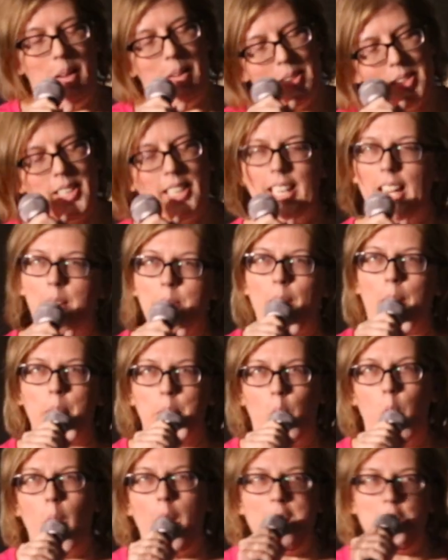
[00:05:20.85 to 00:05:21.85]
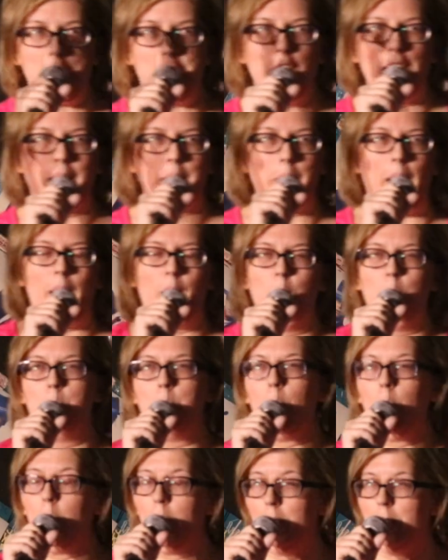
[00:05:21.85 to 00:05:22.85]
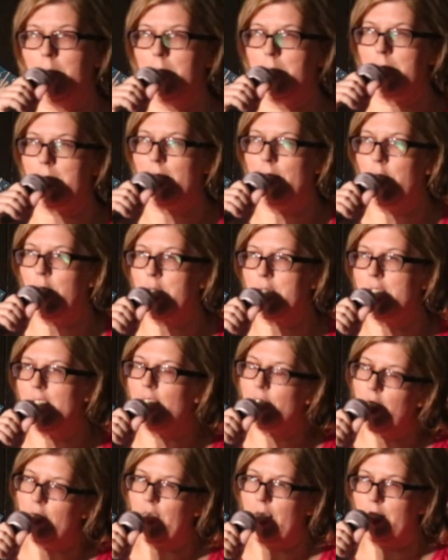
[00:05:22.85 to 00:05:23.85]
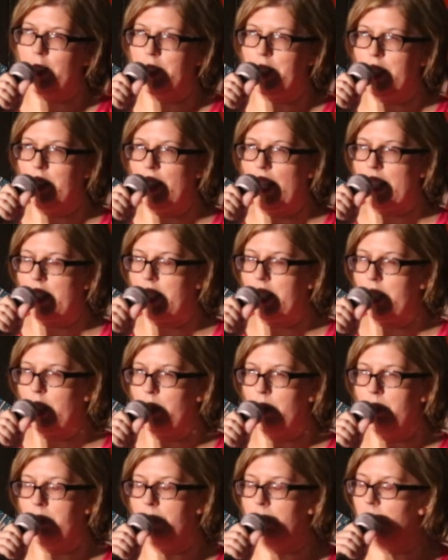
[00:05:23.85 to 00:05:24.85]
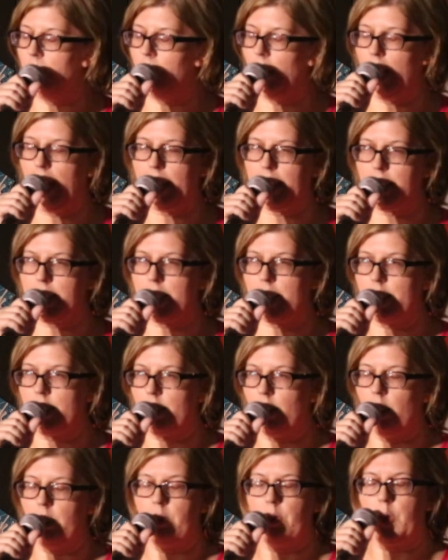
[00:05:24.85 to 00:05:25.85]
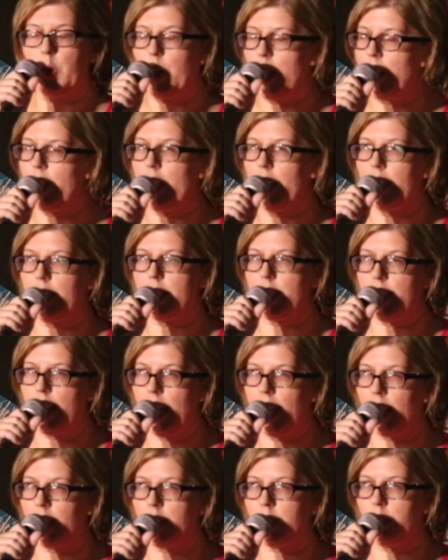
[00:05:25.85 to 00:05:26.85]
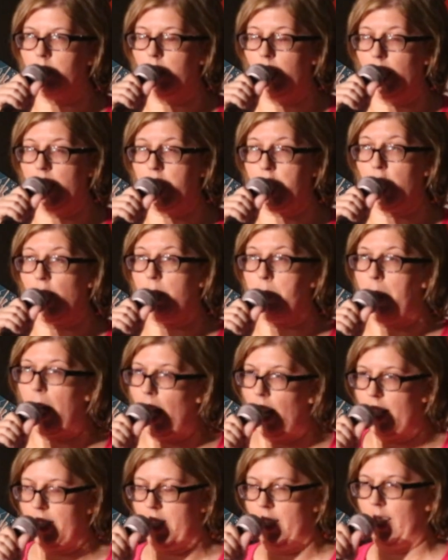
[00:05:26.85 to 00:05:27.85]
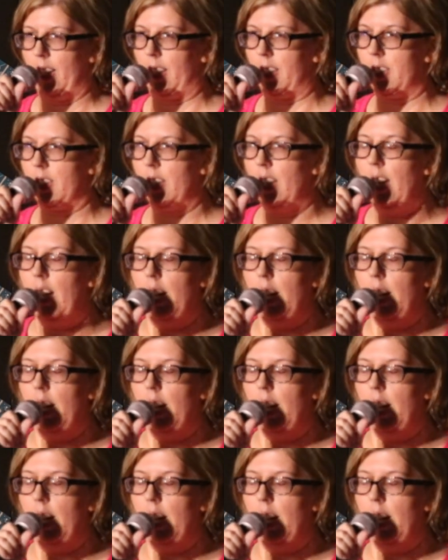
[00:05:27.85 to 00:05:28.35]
See, I'm questioning my own morals, and there's nothing that'll do that to you like three things: sex, religion, and politics.